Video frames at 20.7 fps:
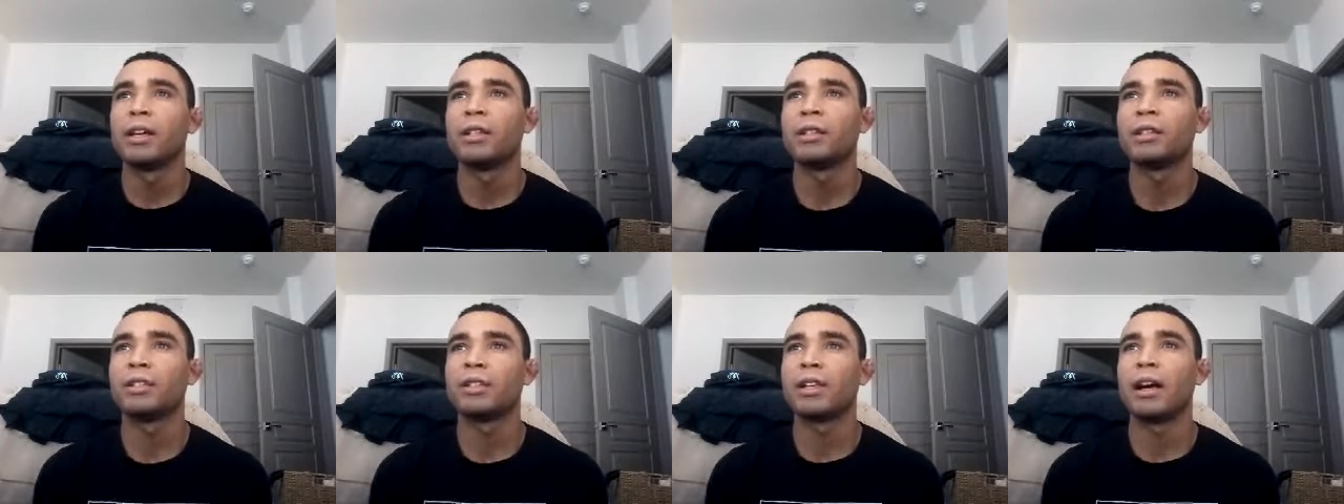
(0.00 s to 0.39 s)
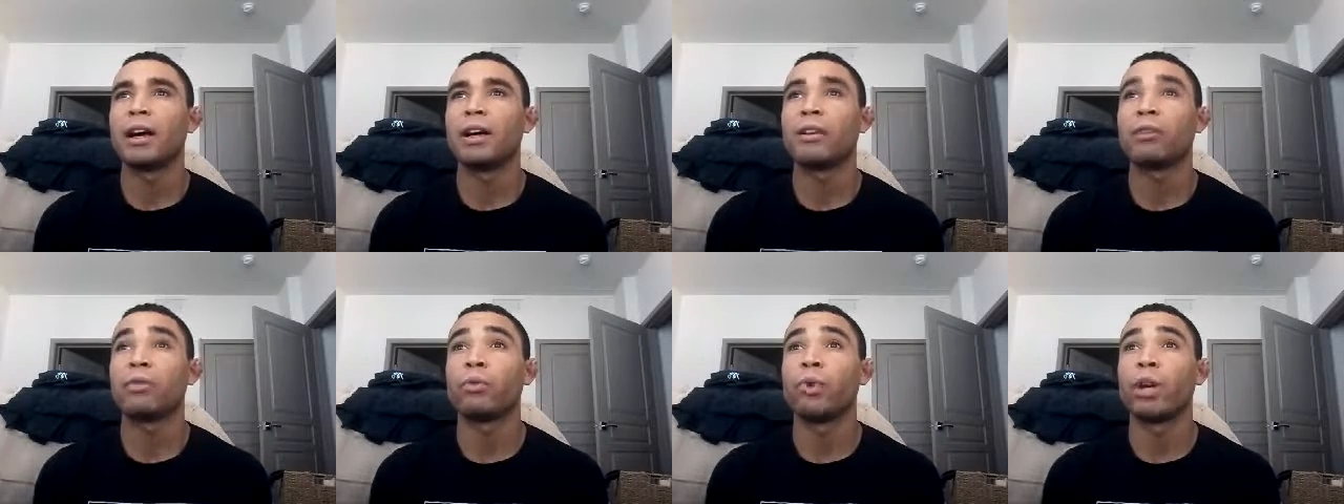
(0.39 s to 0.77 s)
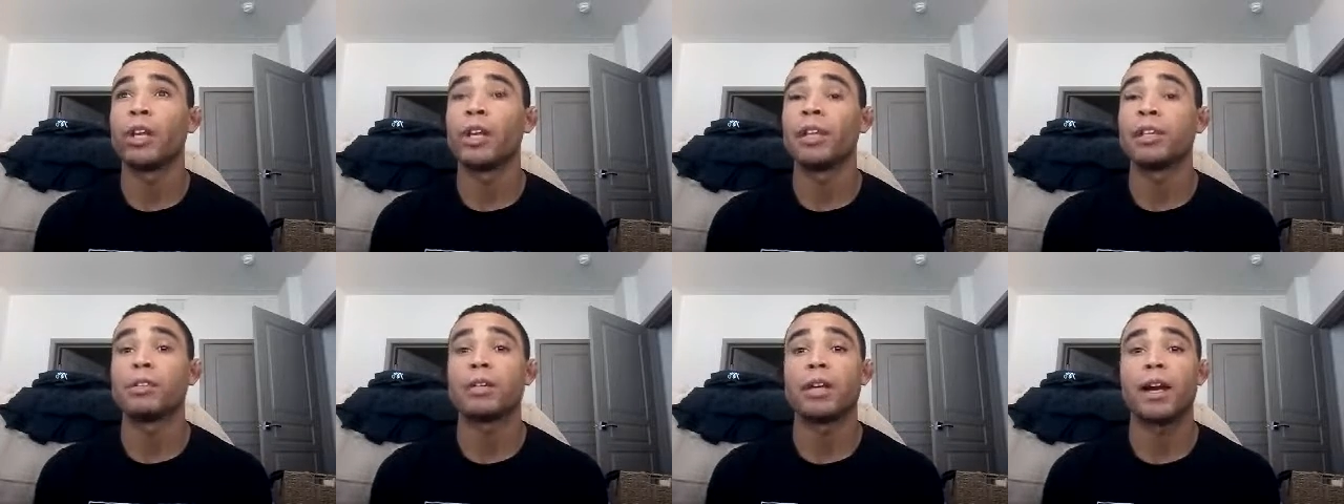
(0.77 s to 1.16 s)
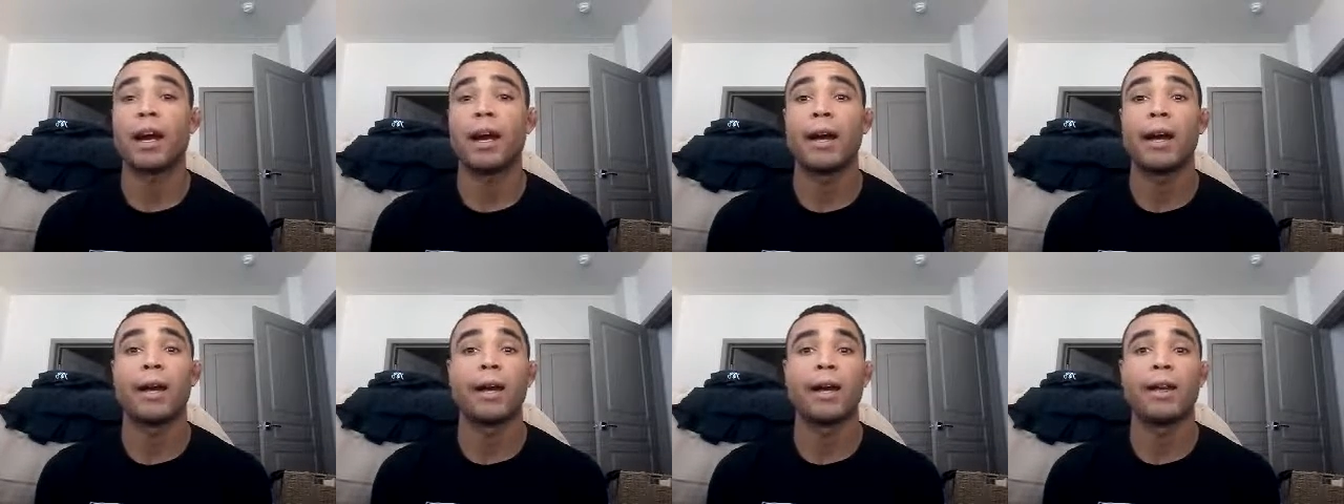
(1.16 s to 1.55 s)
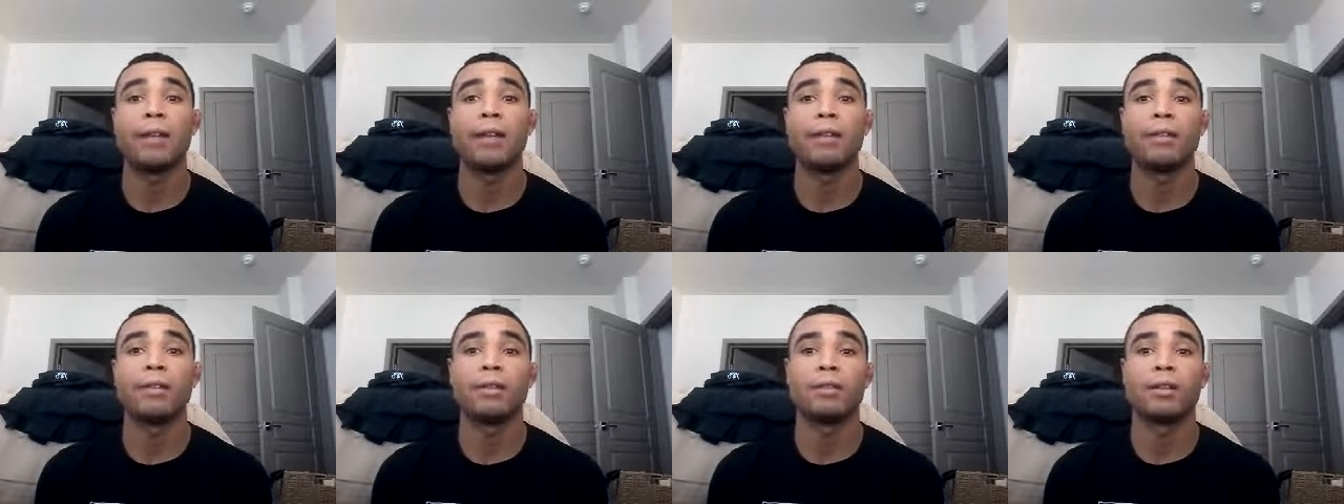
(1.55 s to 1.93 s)
stuff, which
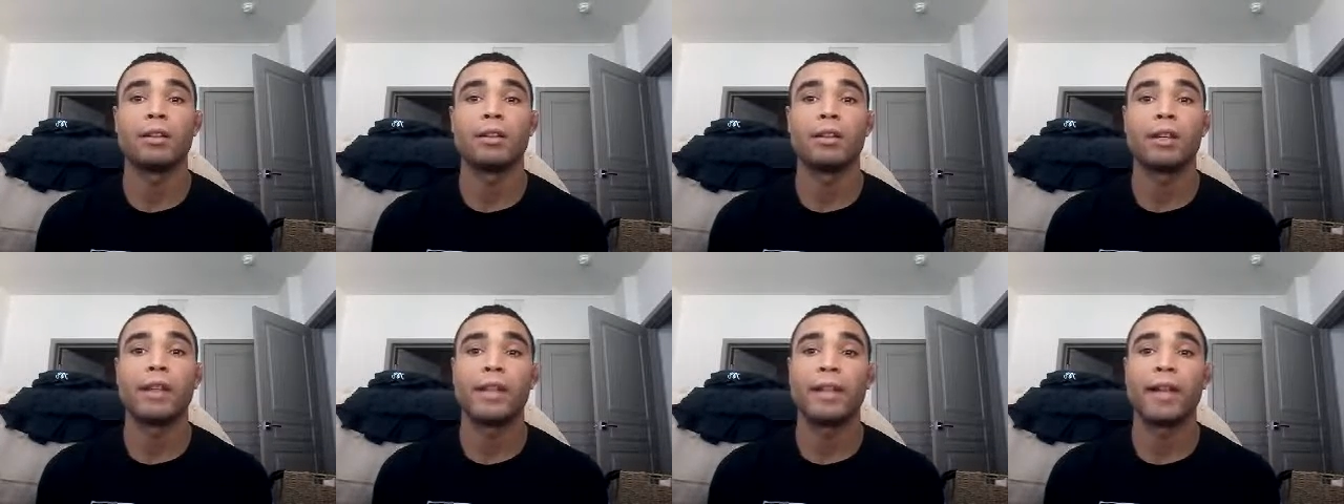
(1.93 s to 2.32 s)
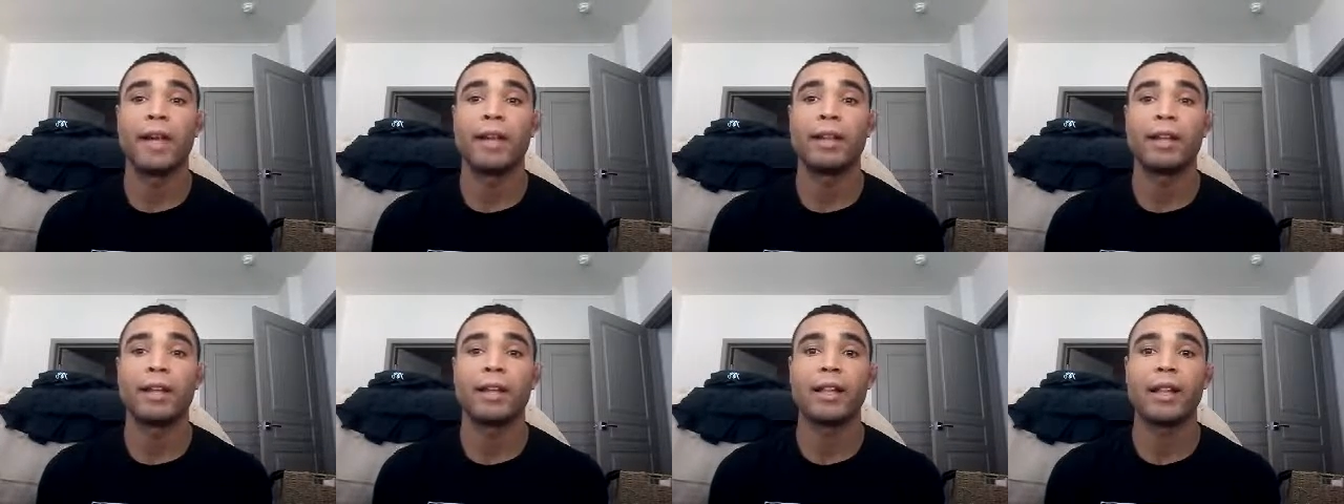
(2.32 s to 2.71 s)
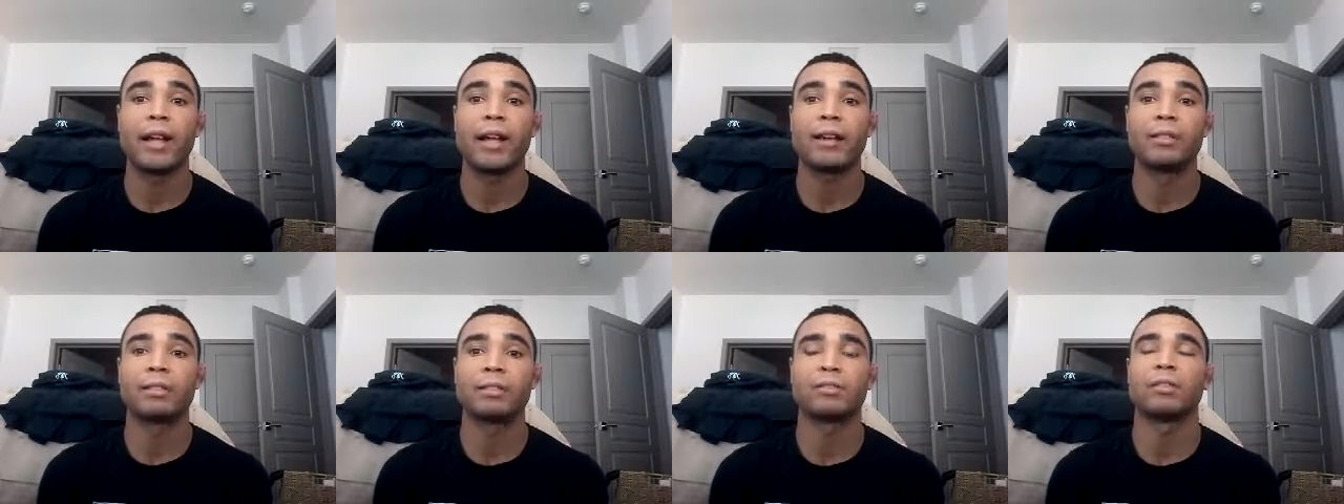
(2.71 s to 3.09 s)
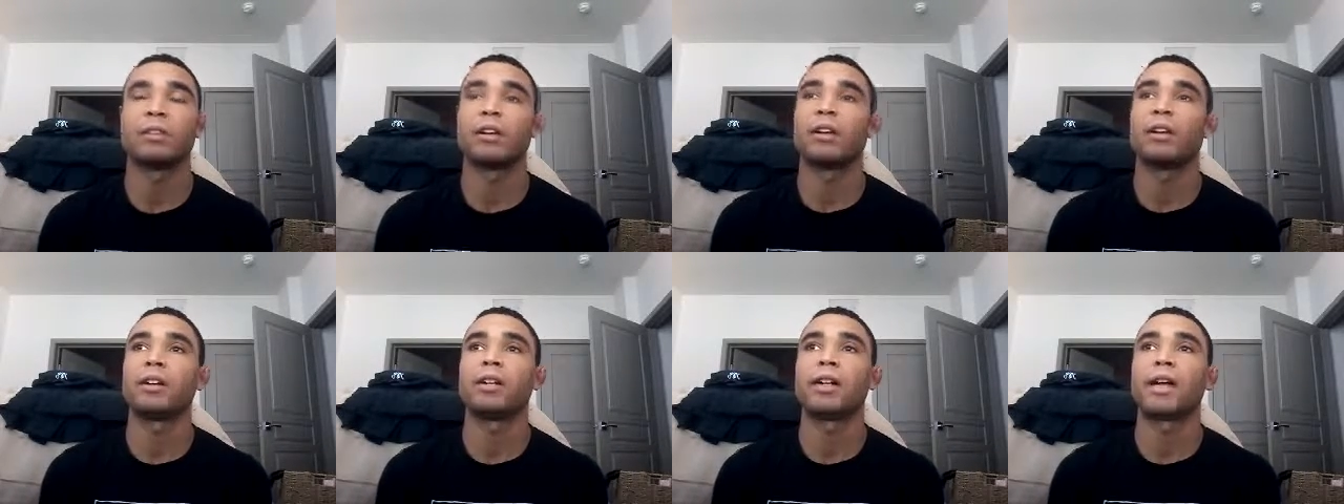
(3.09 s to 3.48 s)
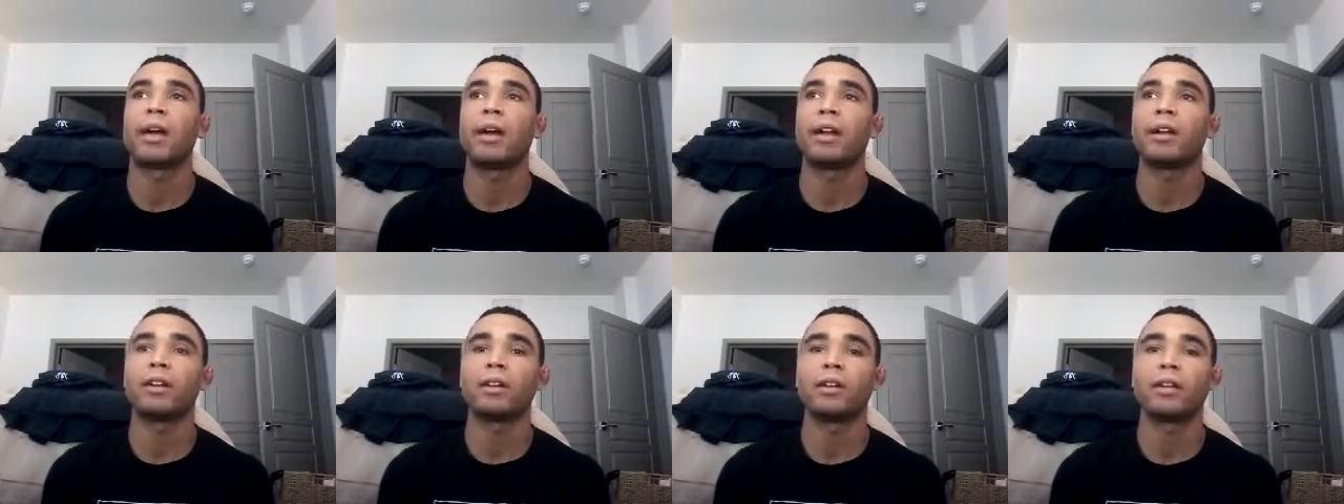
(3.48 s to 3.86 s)
I at the end of class learned
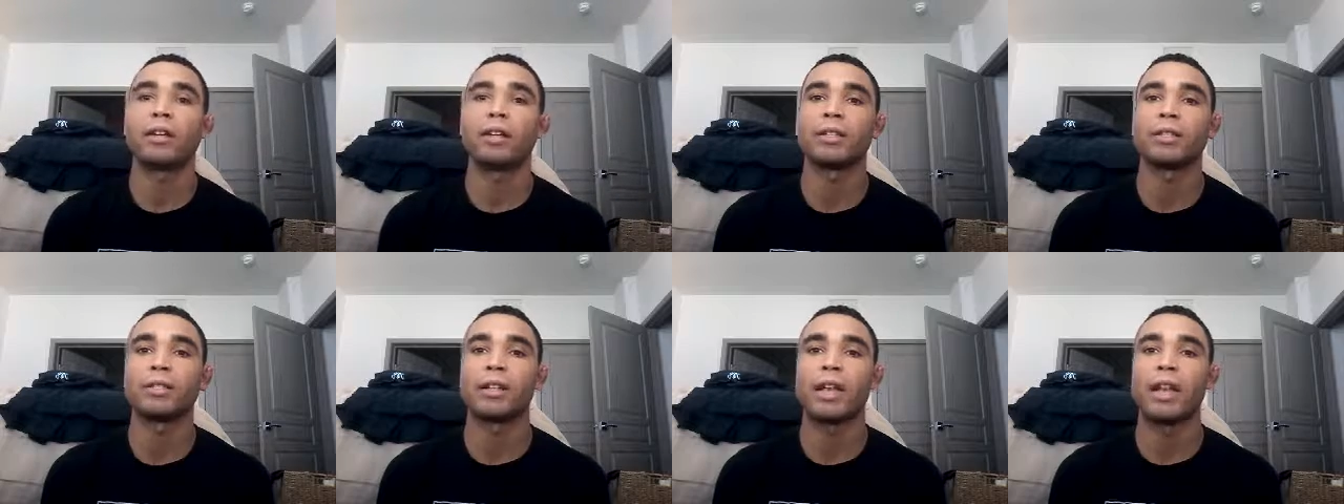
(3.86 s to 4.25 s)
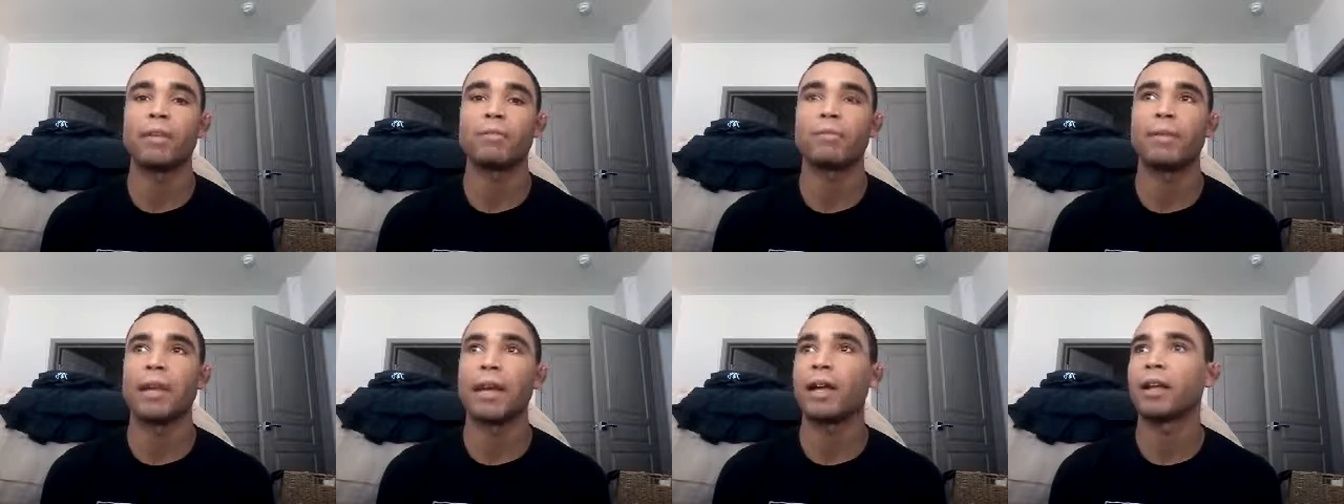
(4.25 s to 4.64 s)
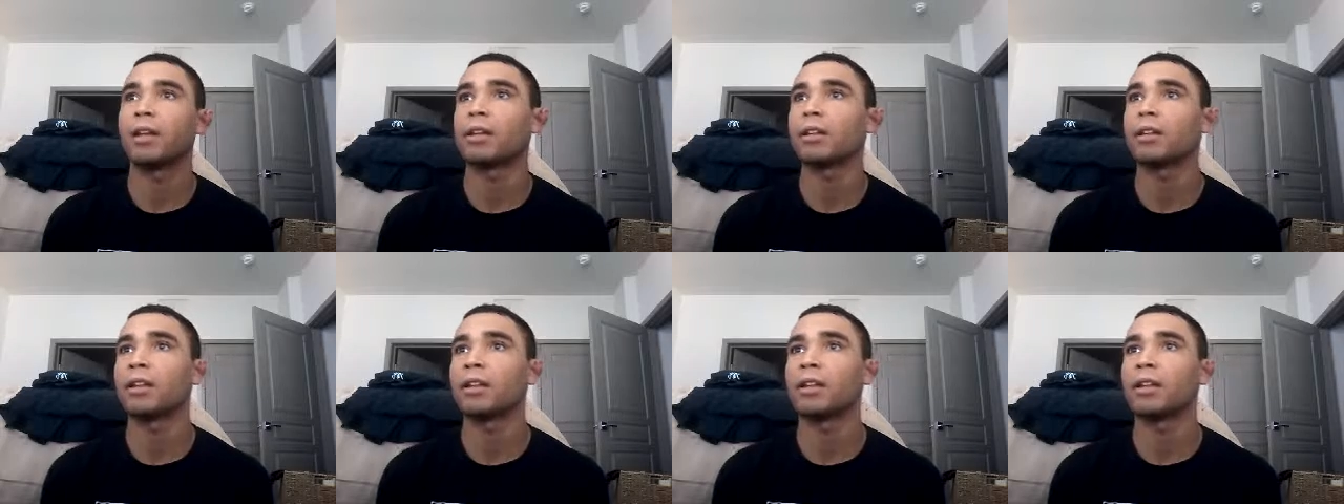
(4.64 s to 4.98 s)
how to escape that.